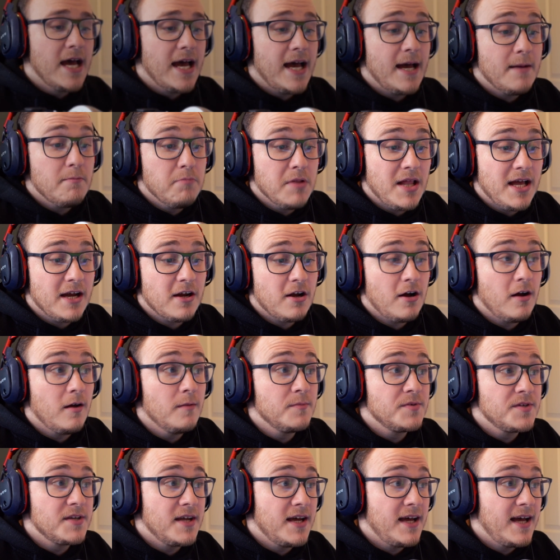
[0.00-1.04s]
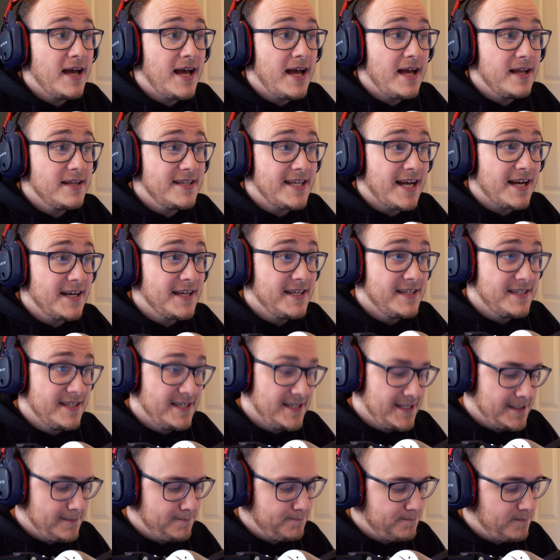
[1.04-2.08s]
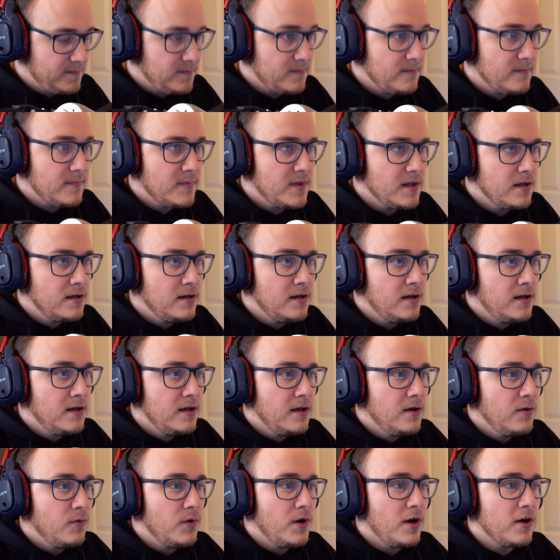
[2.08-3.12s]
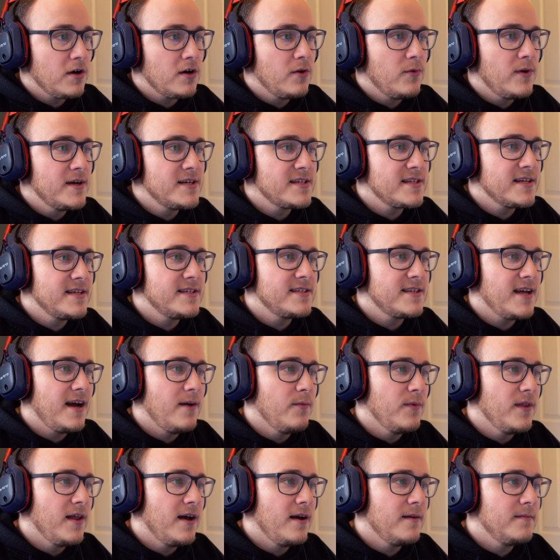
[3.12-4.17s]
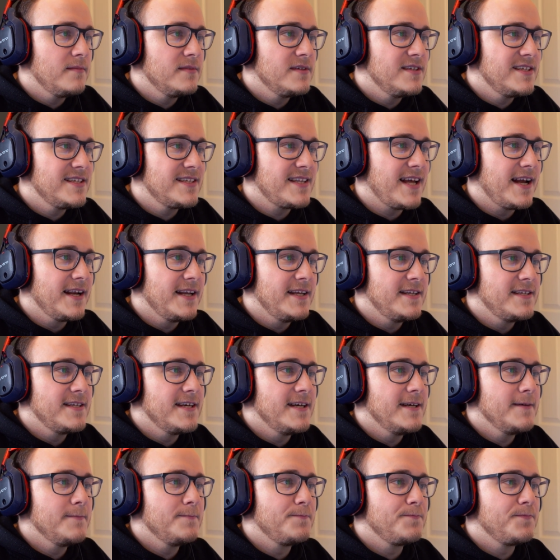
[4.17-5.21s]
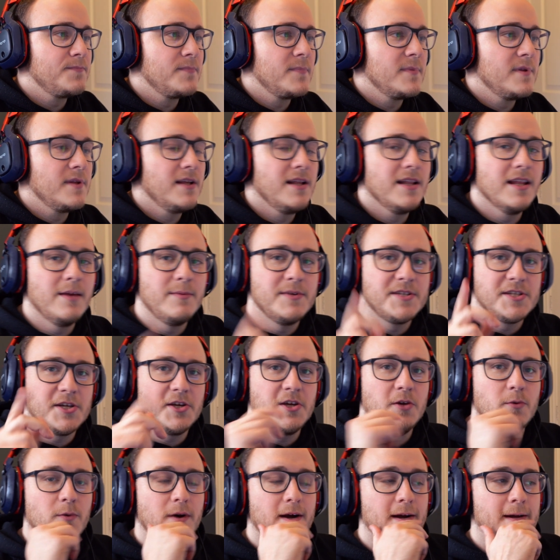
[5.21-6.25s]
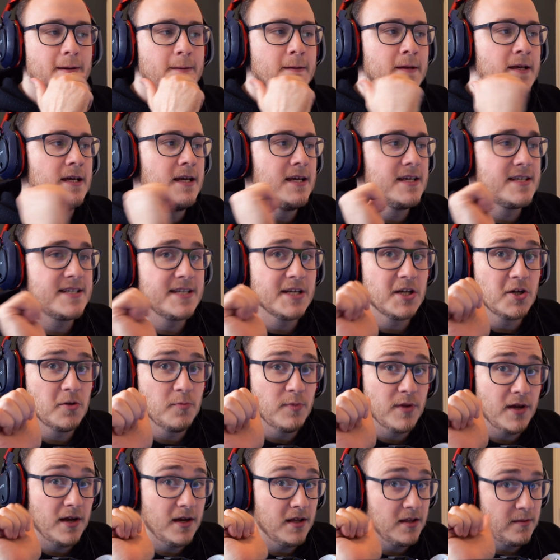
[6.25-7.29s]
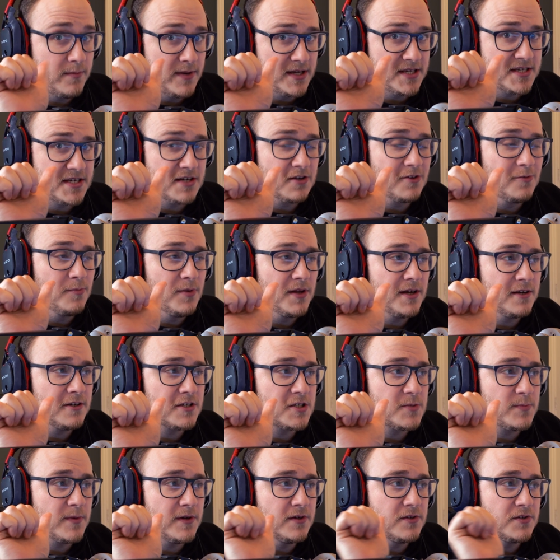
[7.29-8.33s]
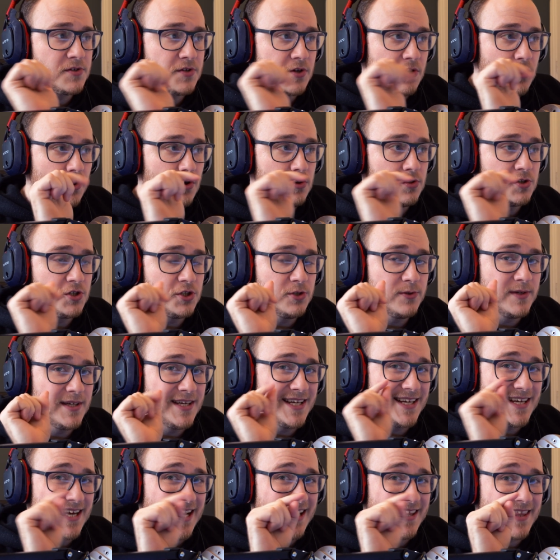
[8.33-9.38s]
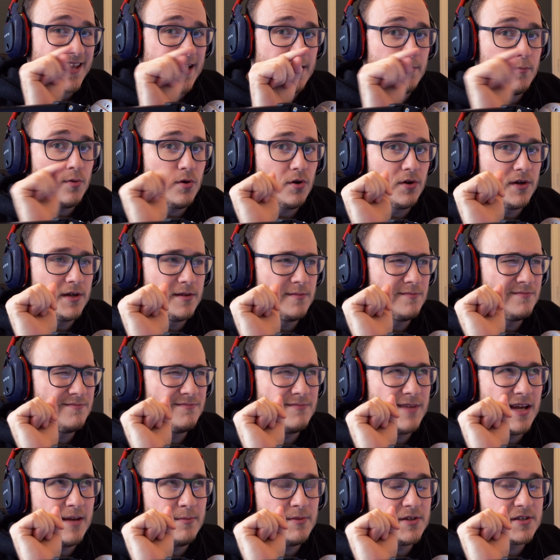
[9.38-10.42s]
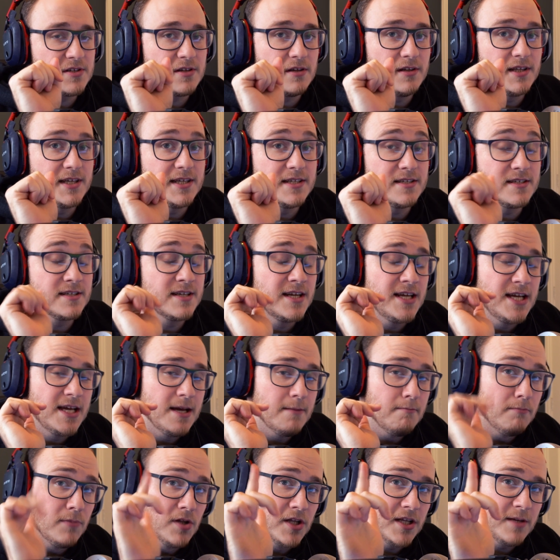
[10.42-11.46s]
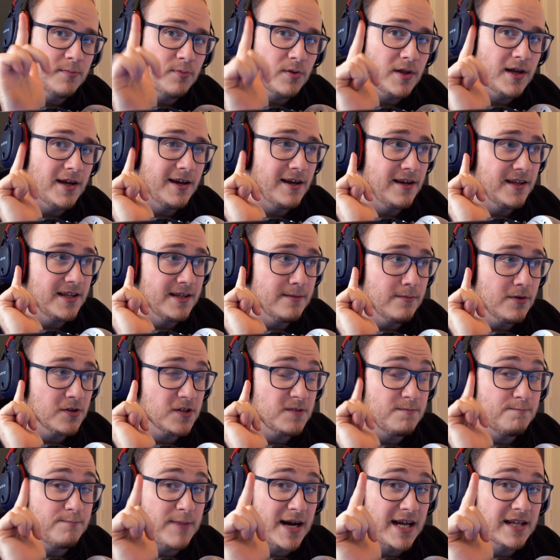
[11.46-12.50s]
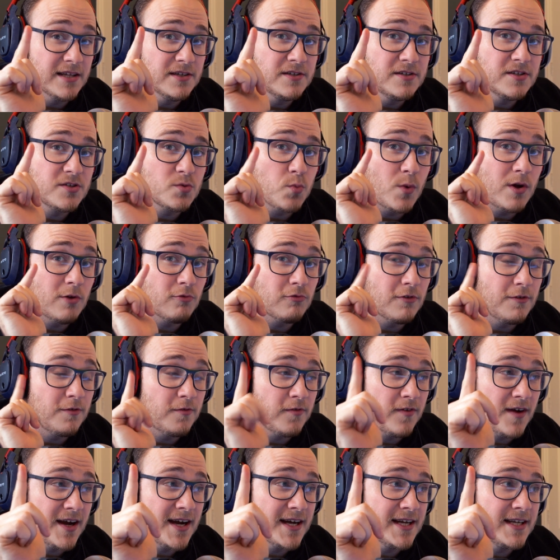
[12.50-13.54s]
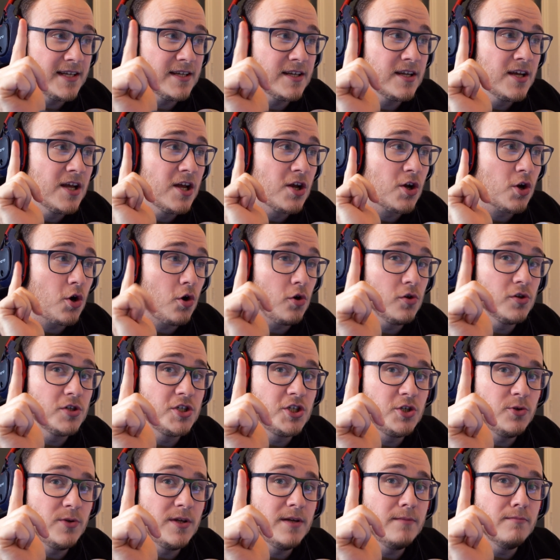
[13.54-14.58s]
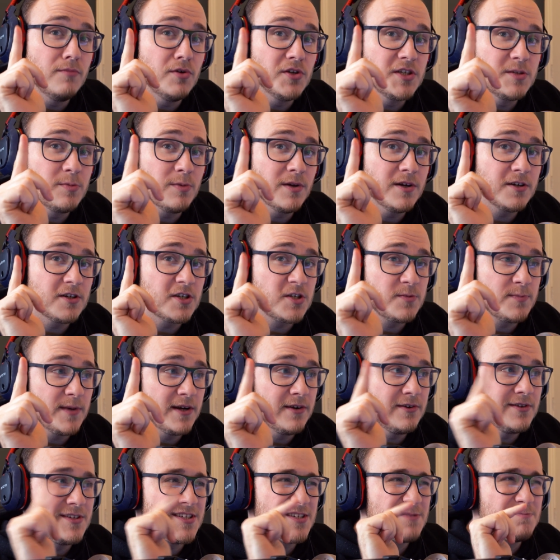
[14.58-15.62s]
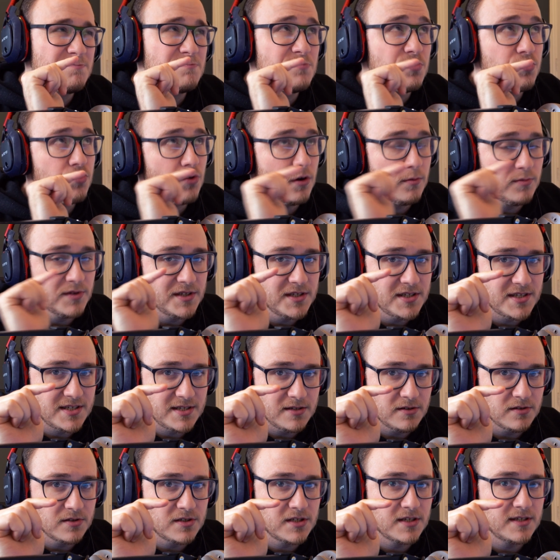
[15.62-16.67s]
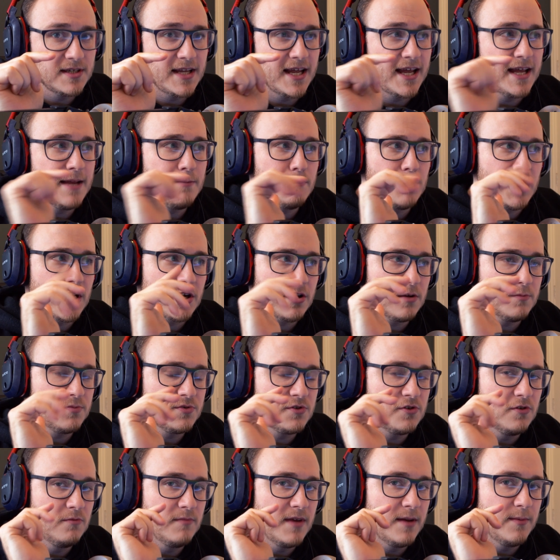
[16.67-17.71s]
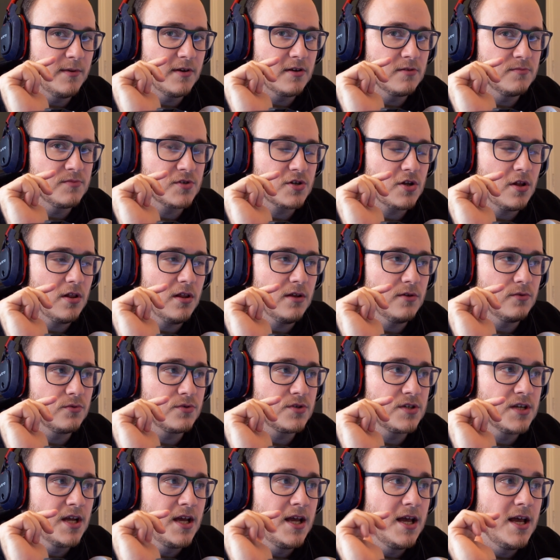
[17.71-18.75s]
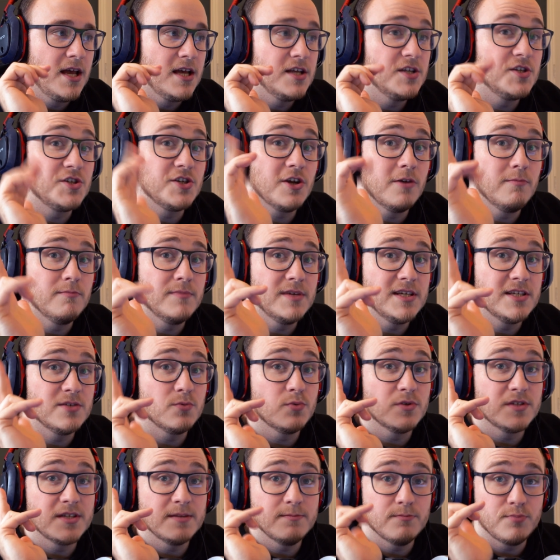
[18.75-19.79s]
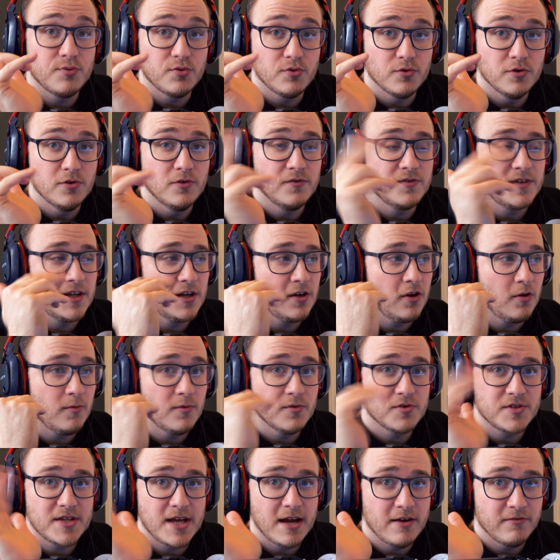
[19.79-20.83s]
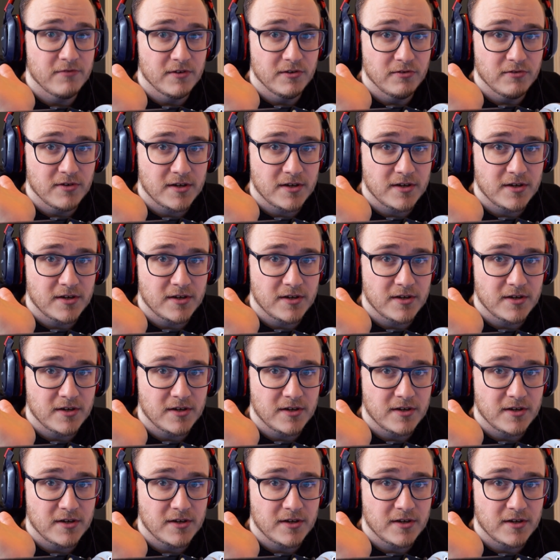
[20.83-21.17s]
At Black Ops, uh, Daddy tier. We're not going to waste any time with that. It's Daddy tier. Let me tell you why. Single player, the best single player experience to Call of Duty at that point, maybe still is. Multiplayer, the most balanced, well refined Call of Duty multiplayer experience, probably still to date. Black Ops 2 maybe comes close. Zombies was improved in almost every